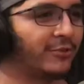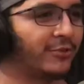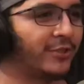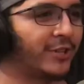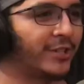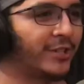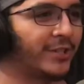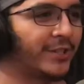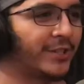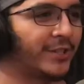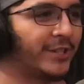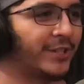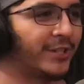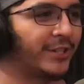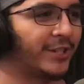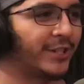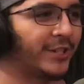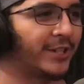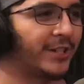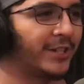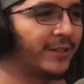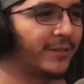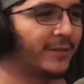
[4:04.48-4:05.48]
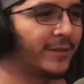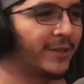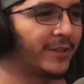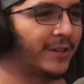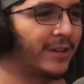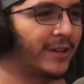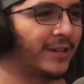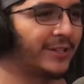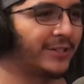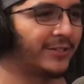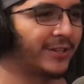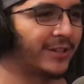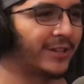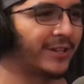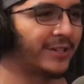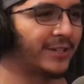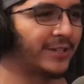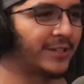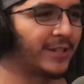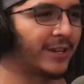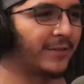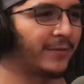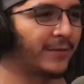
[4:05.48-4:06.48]
Treasure on this shit. I'm gonna like try to
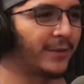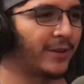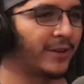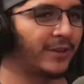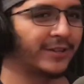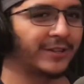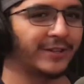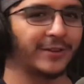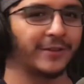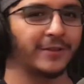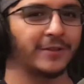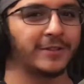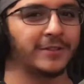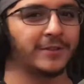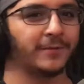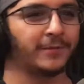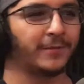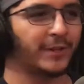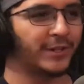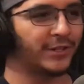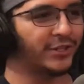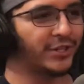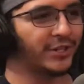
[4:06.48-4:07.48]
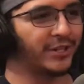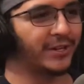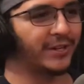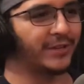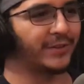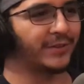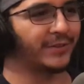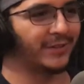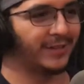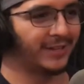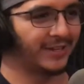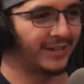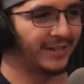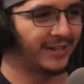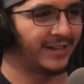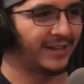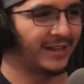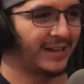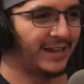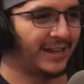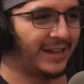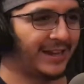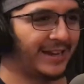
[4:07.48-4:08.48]
decipher. I'm gonna go the Da Vinci Code,
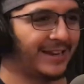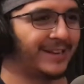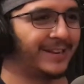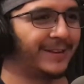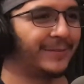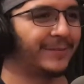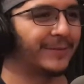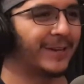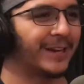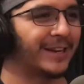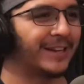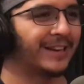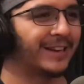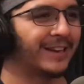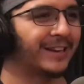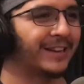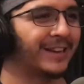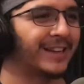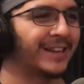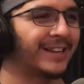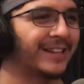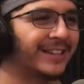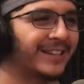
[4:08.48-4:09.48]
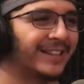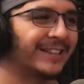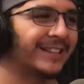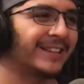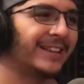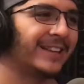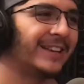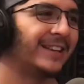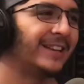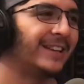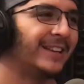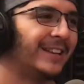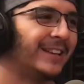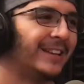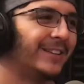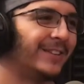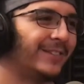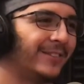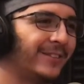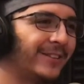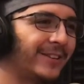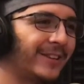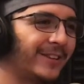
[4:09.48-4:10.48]
and I'm gonna like
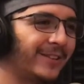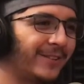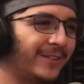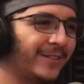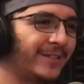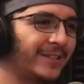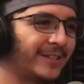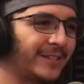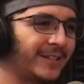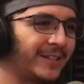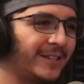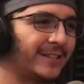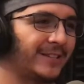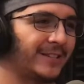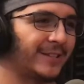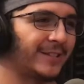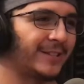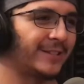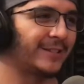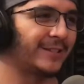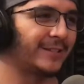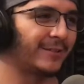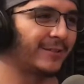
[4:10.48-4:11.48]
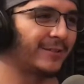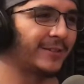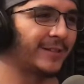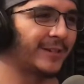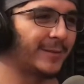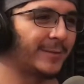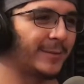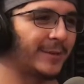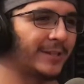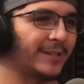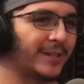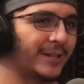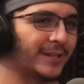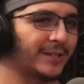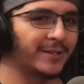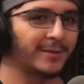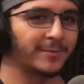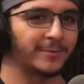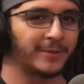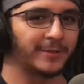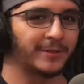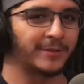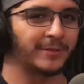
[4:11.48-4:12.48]
look at all the seasons, and there's gonna be like
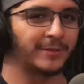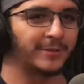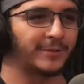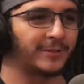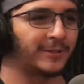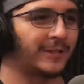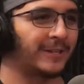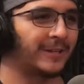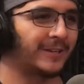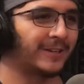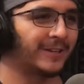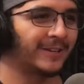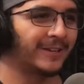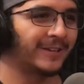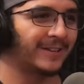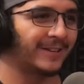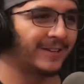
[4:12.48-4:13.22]
some clues there.